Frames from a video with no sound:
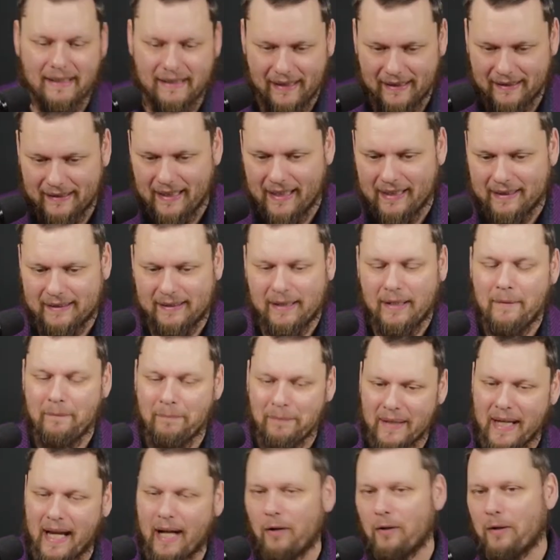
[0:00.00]
I think that's
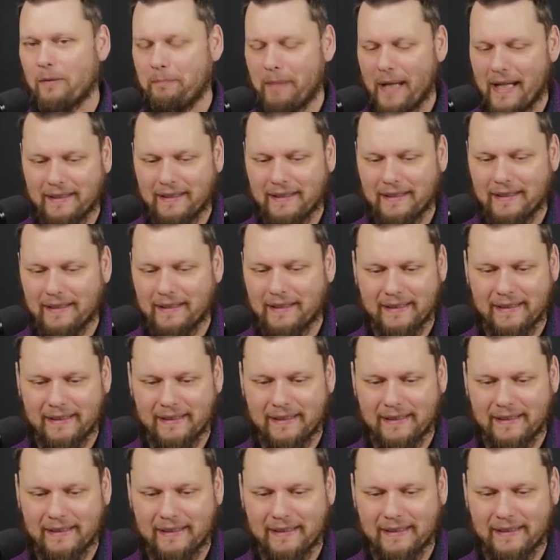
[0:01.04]
our best
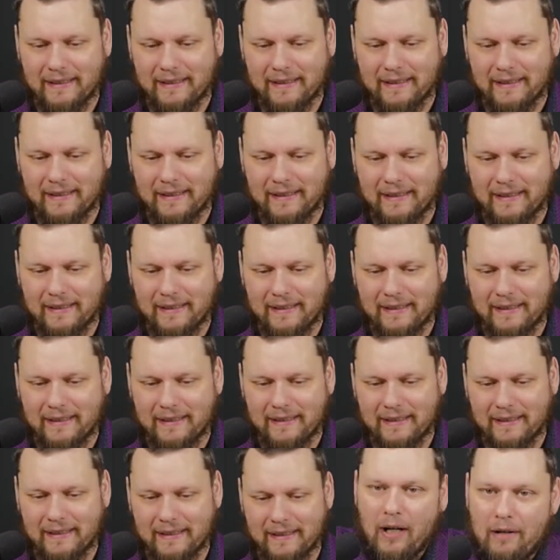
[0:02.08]
English translation
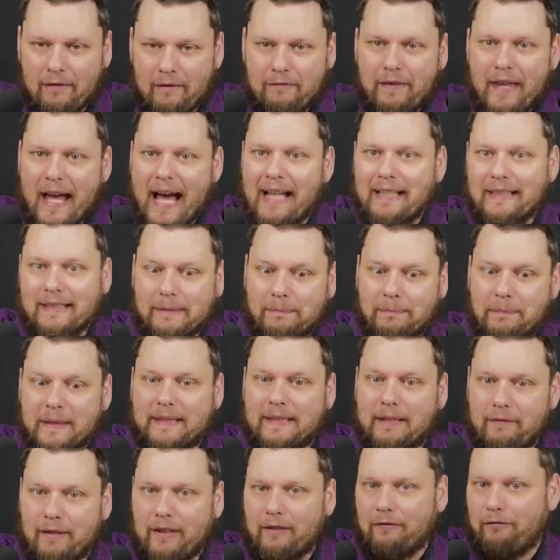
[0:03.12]
of that
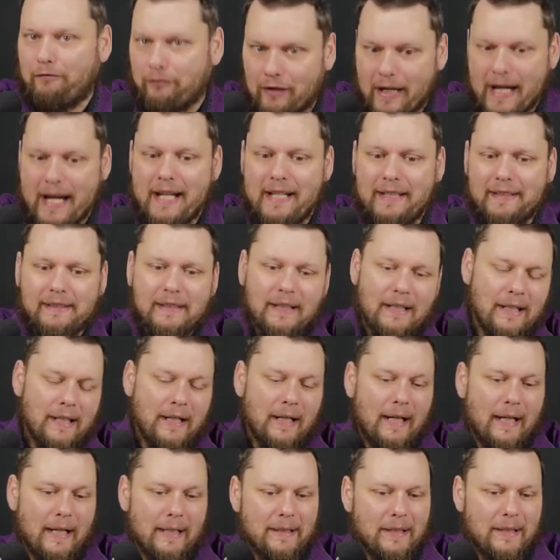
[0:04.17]
specific phrase,
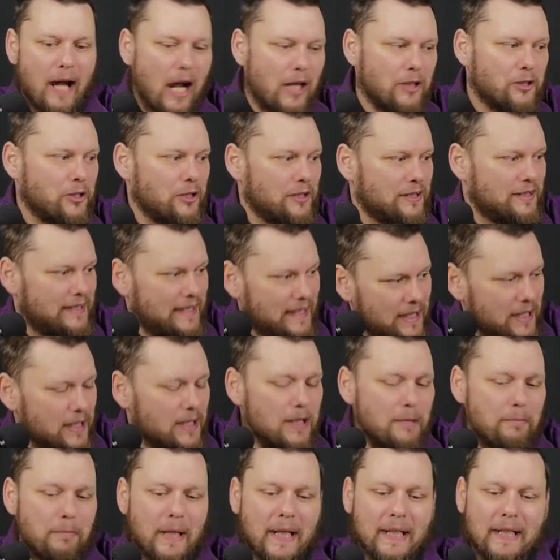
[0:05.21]
not just
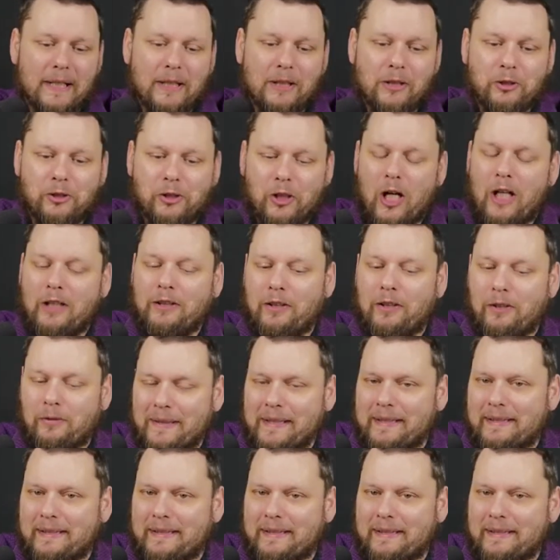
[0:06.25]
here, but in John
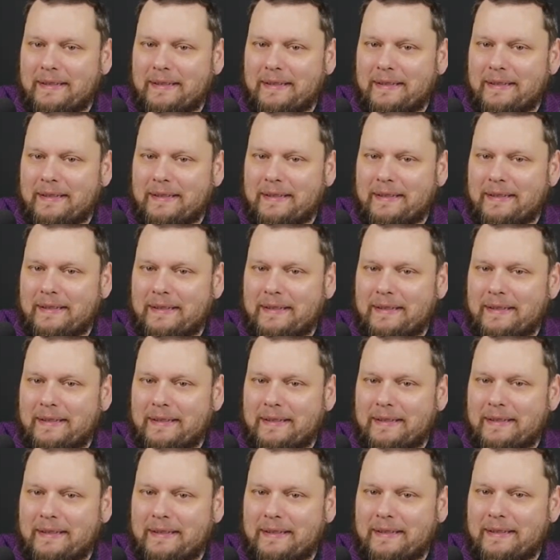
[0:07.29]
3:16 and
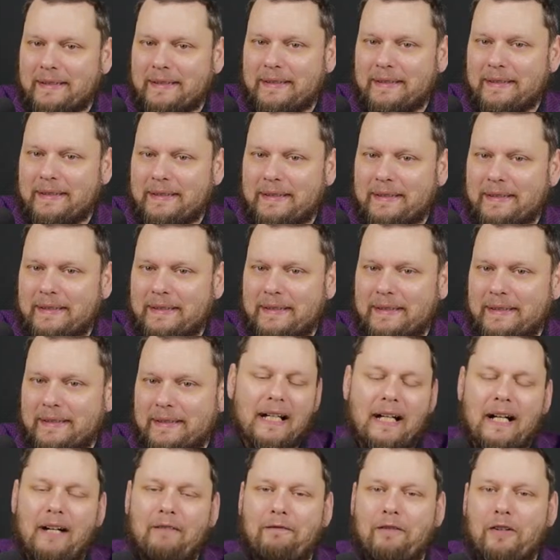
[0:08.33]
John 3:18,
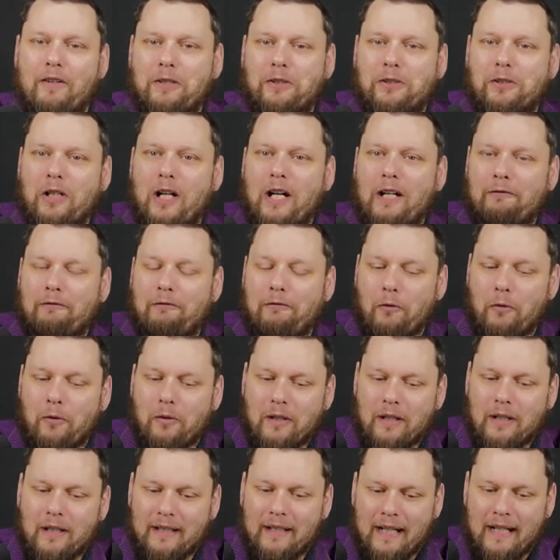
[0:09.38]
1 John
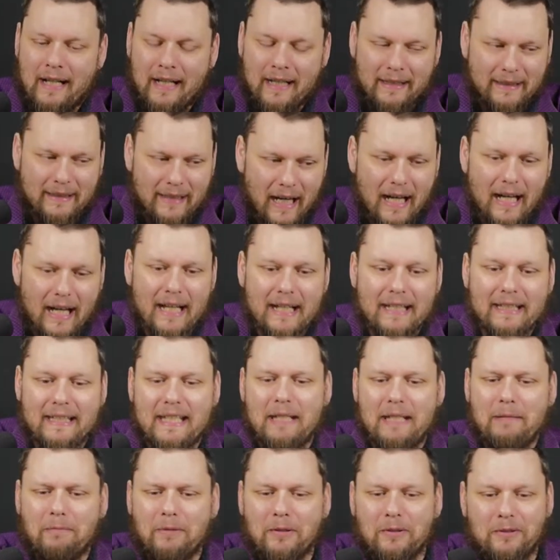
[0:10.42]
4:9,
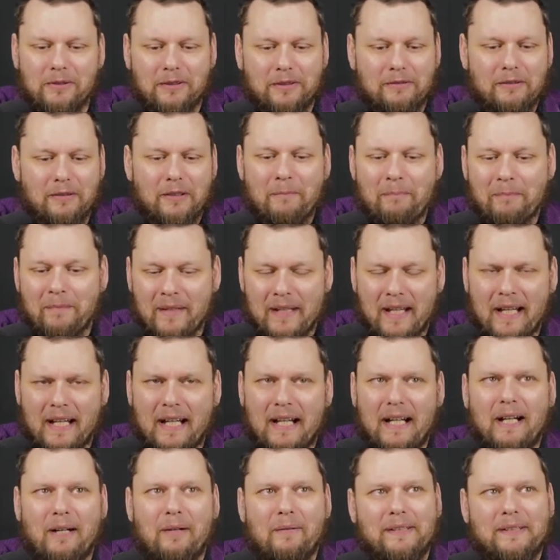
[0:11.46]
Hebrews,
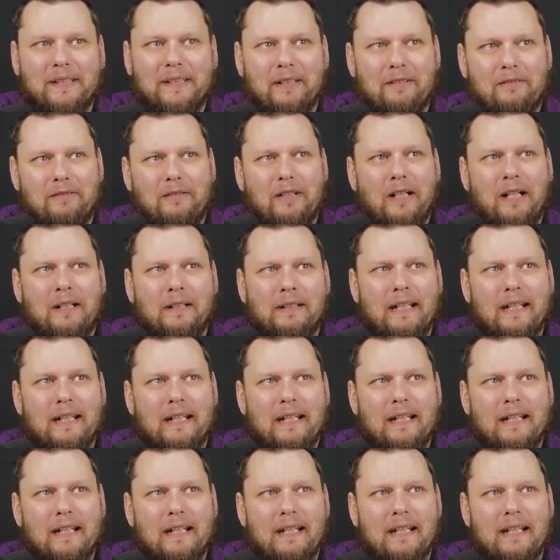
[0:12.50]
was it
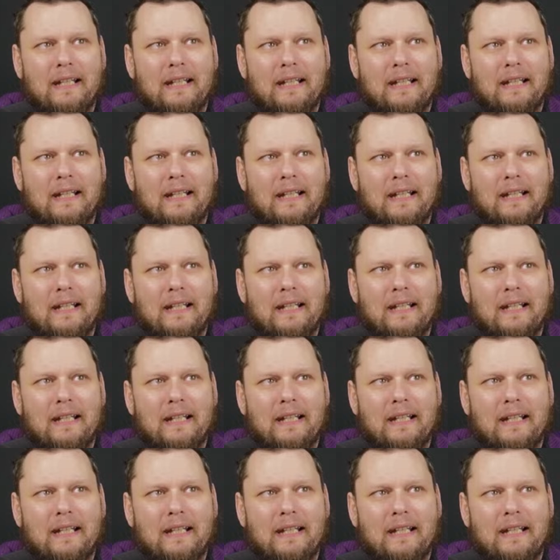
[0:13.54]
11:4?